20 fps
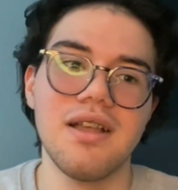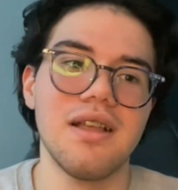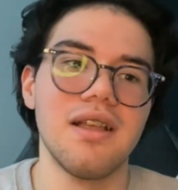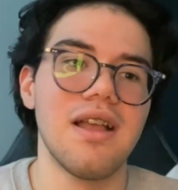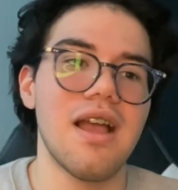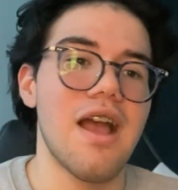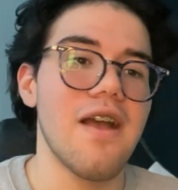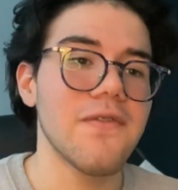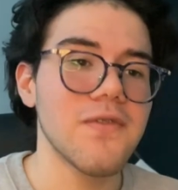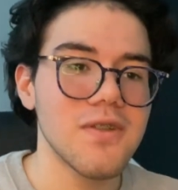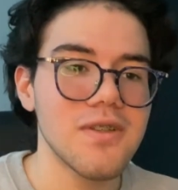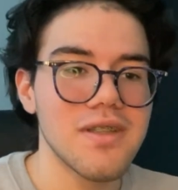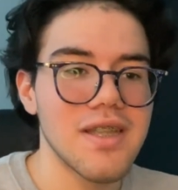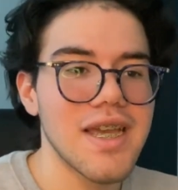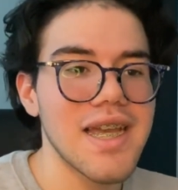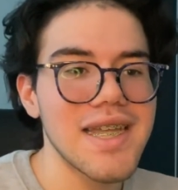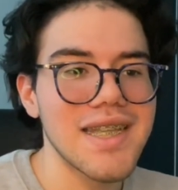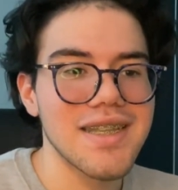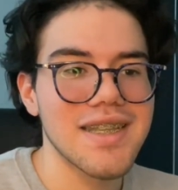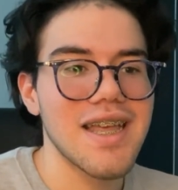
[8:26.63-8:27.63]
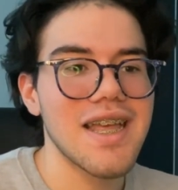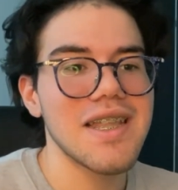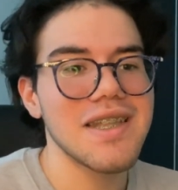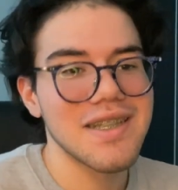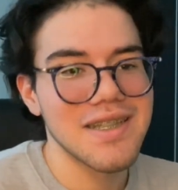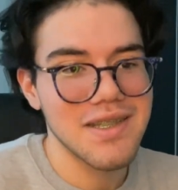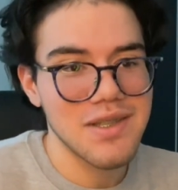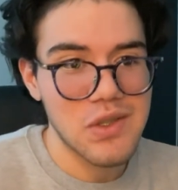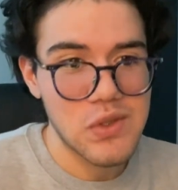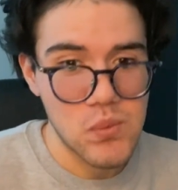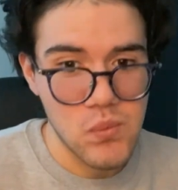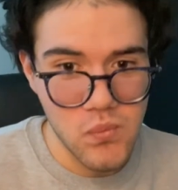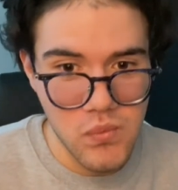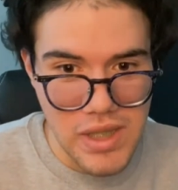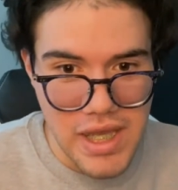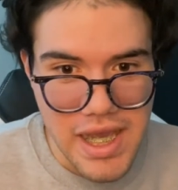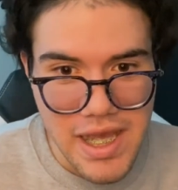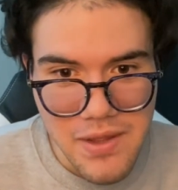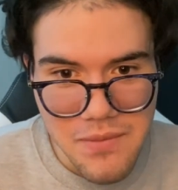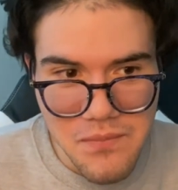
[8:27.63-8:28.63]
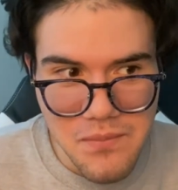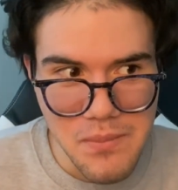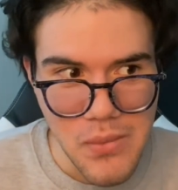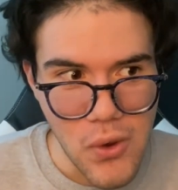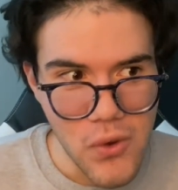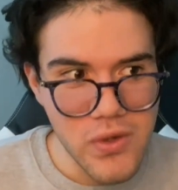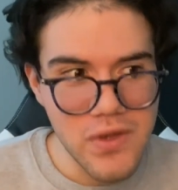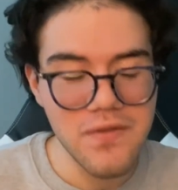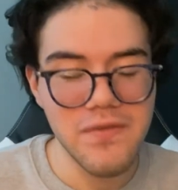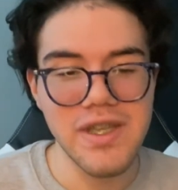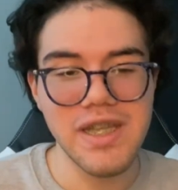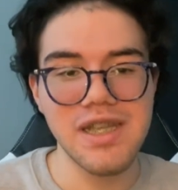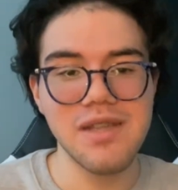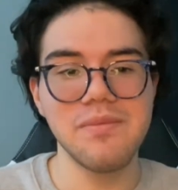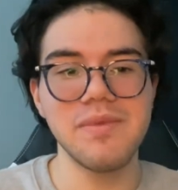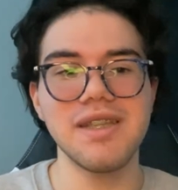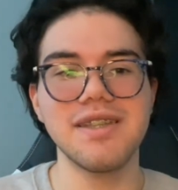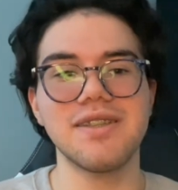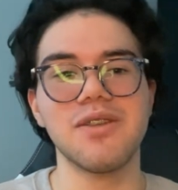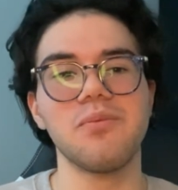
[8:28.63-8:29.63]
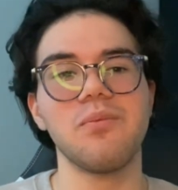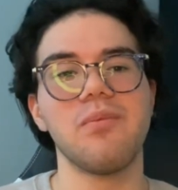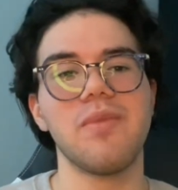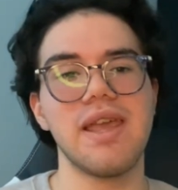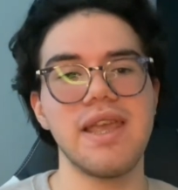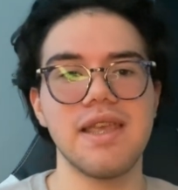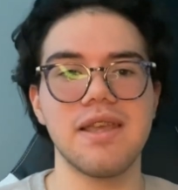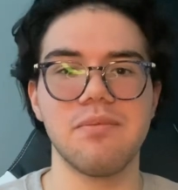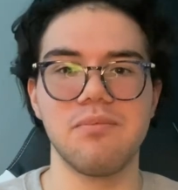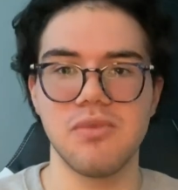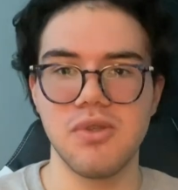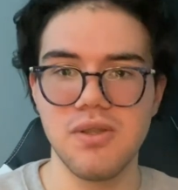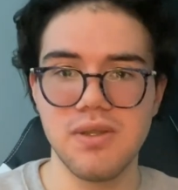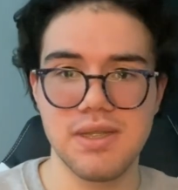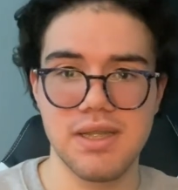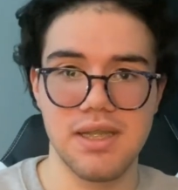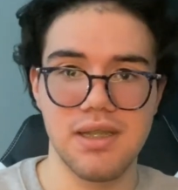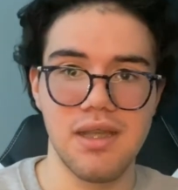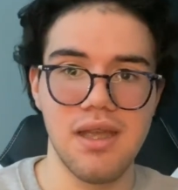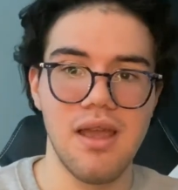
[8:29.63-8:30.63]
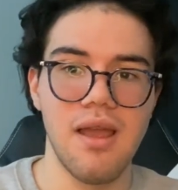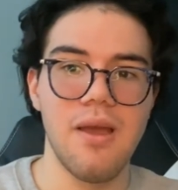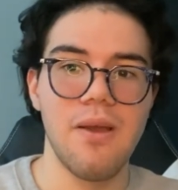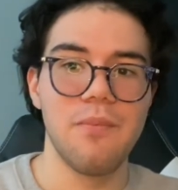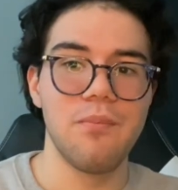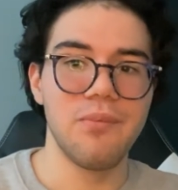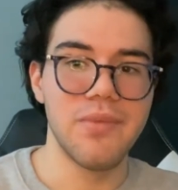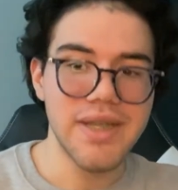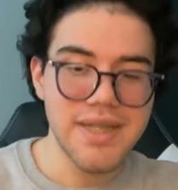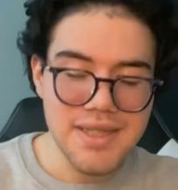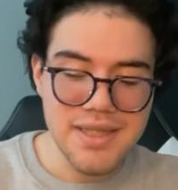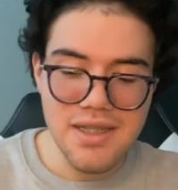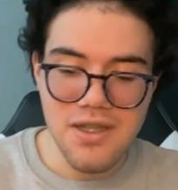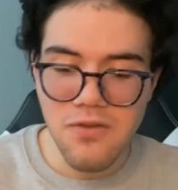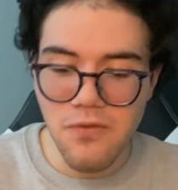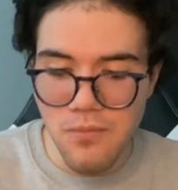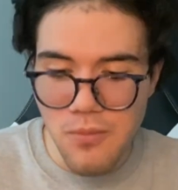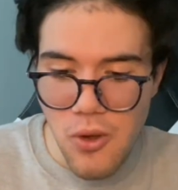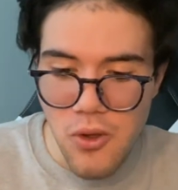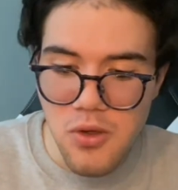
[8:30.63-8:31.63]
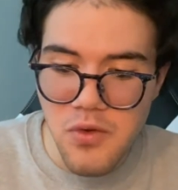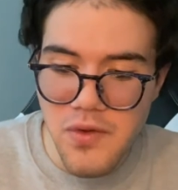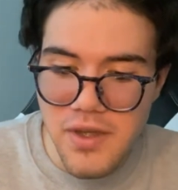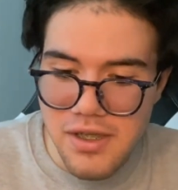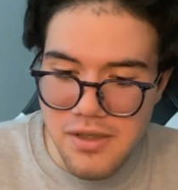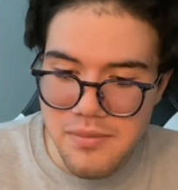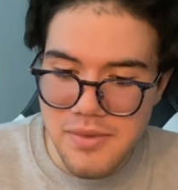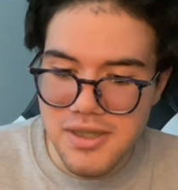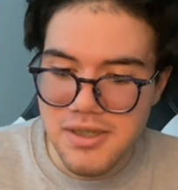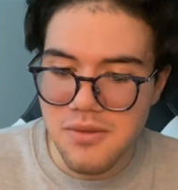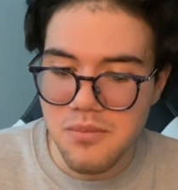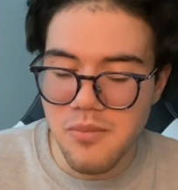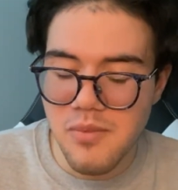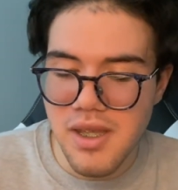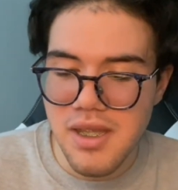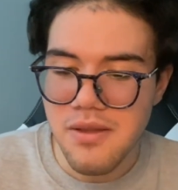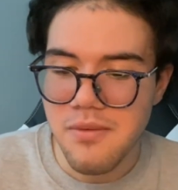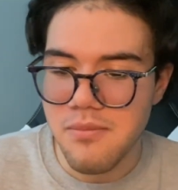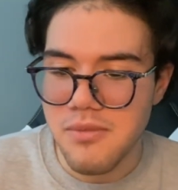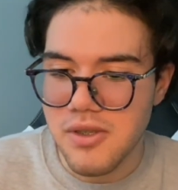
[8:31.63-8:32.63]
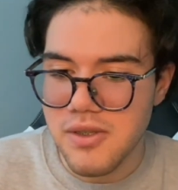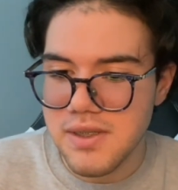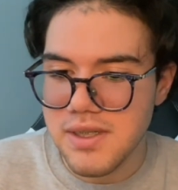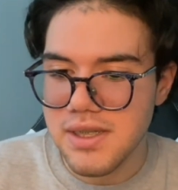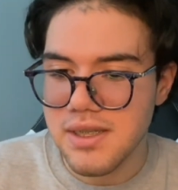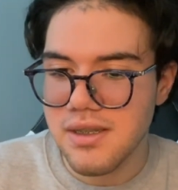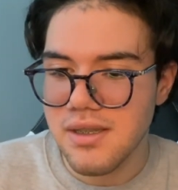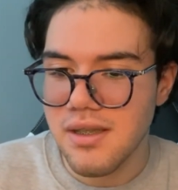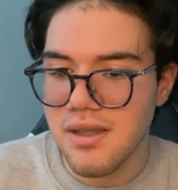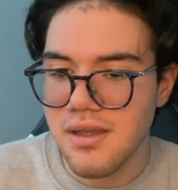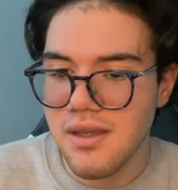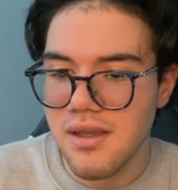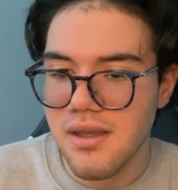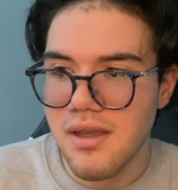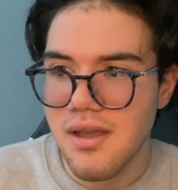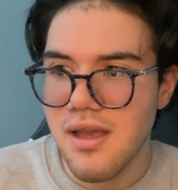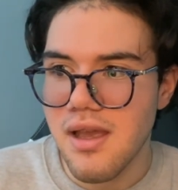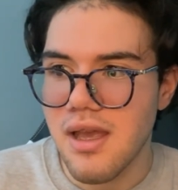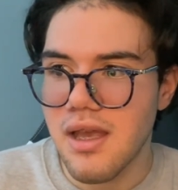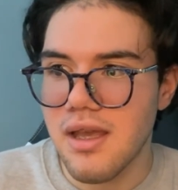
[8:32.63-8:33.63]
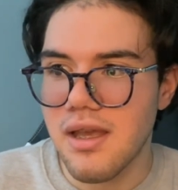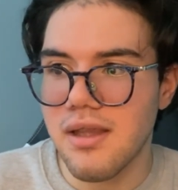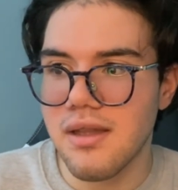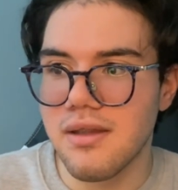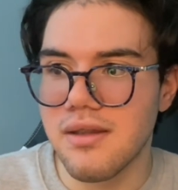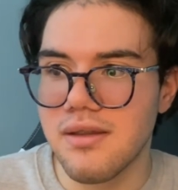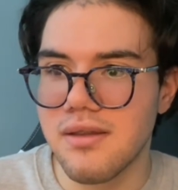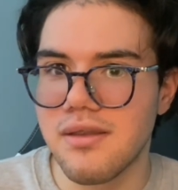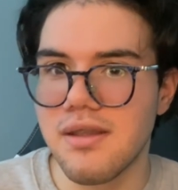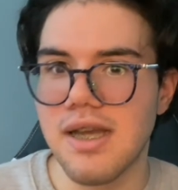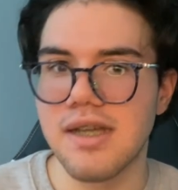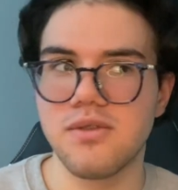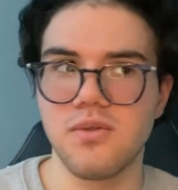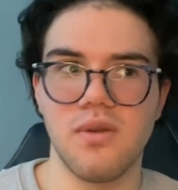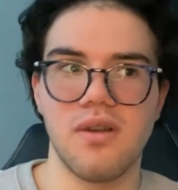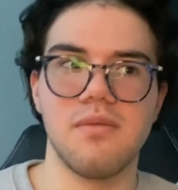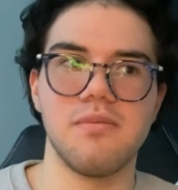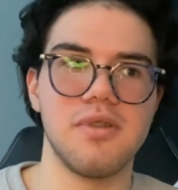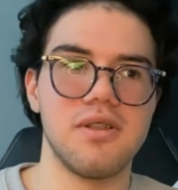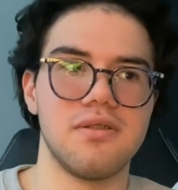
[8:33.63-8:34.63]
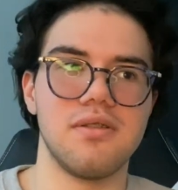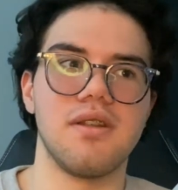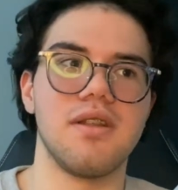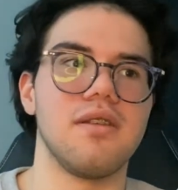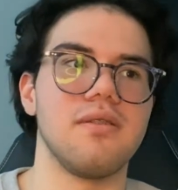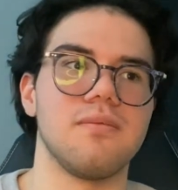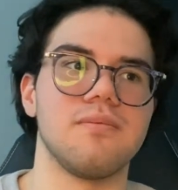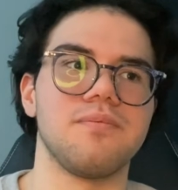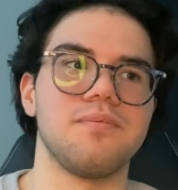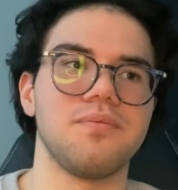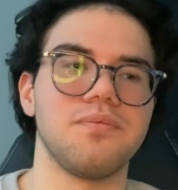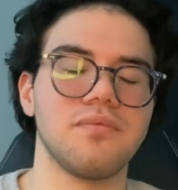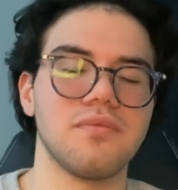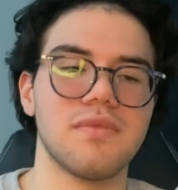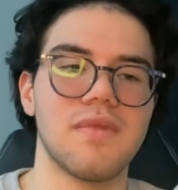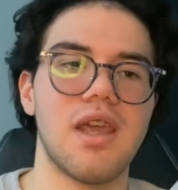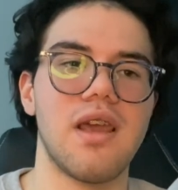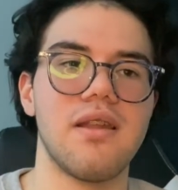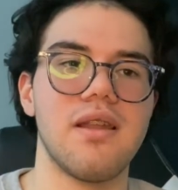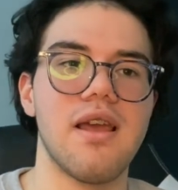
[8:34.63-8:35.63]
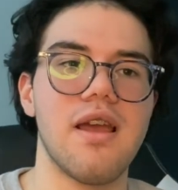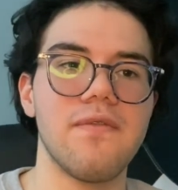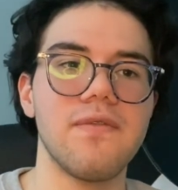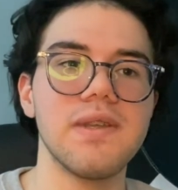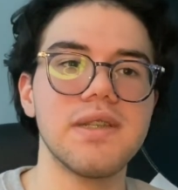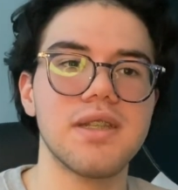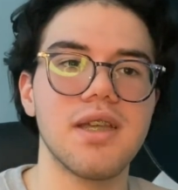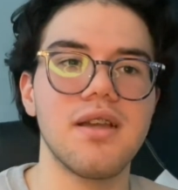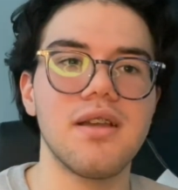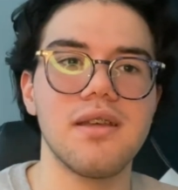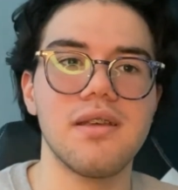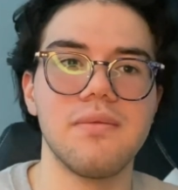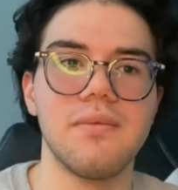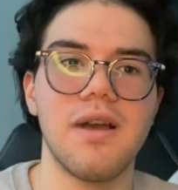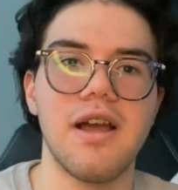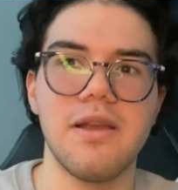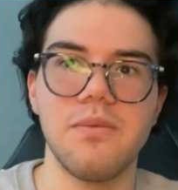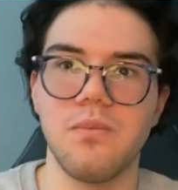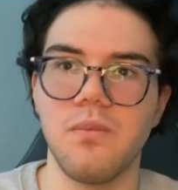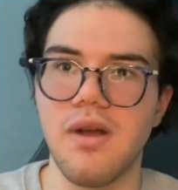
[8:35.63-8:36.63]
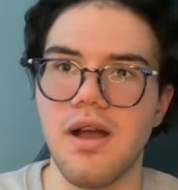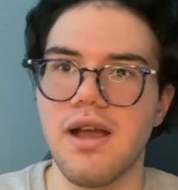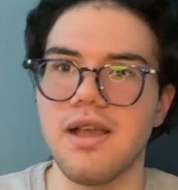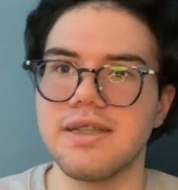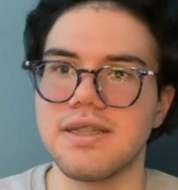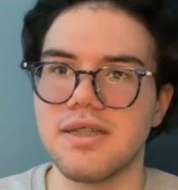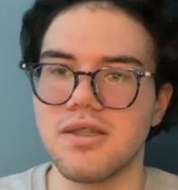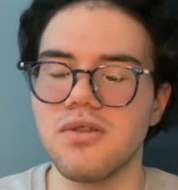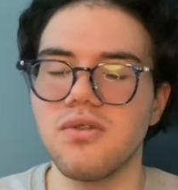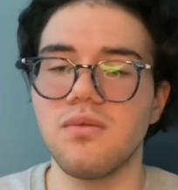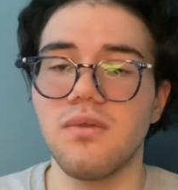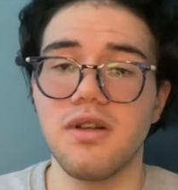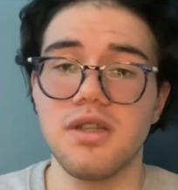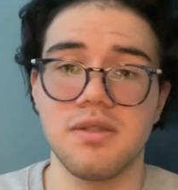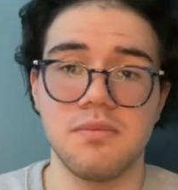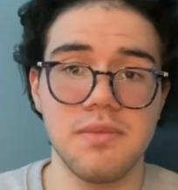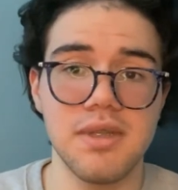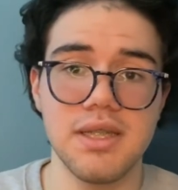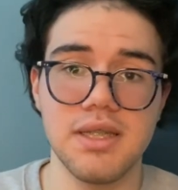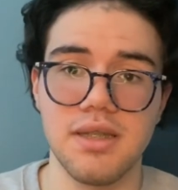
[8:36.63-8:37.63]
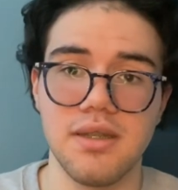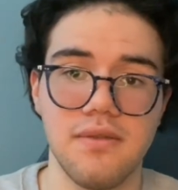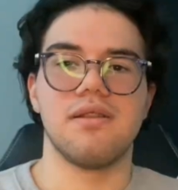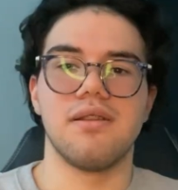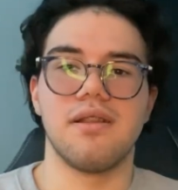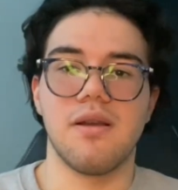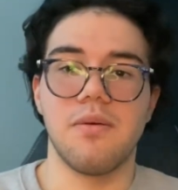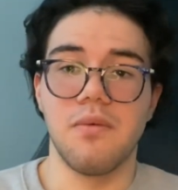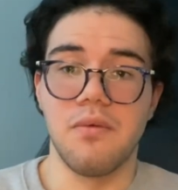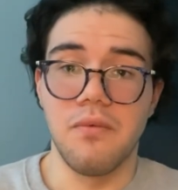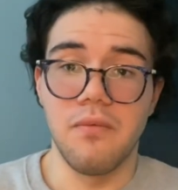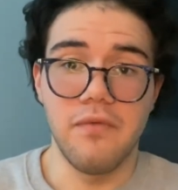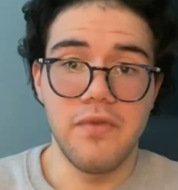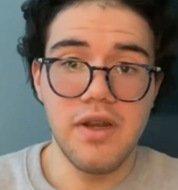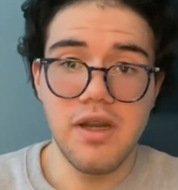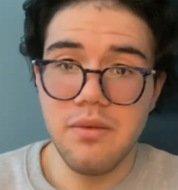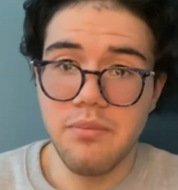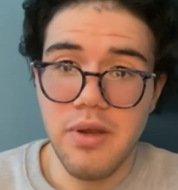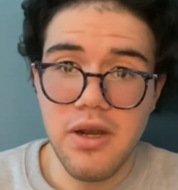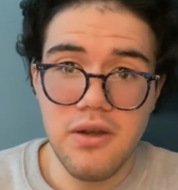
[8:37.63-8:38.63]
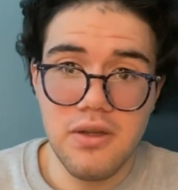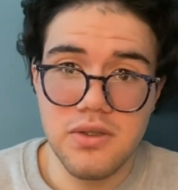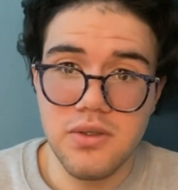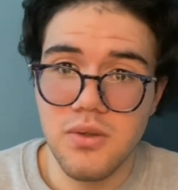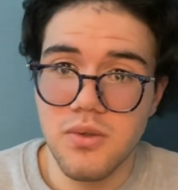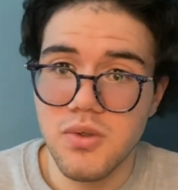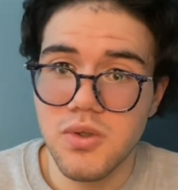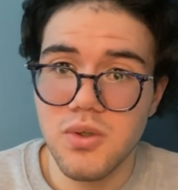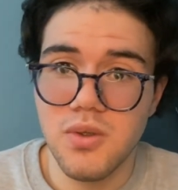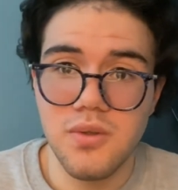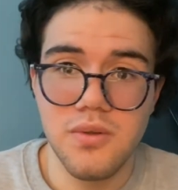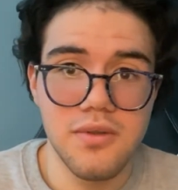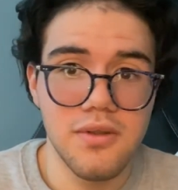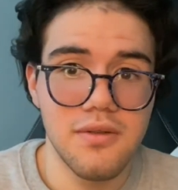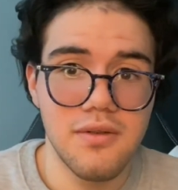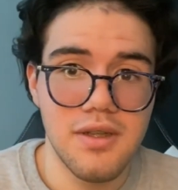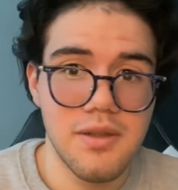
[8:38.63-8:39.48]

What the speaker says: after that motivated me to make music. Mizkif motivated me to make music, and that's why I'm here today. And every time I still watch Mizkif. I'm a very parasocial, you know what I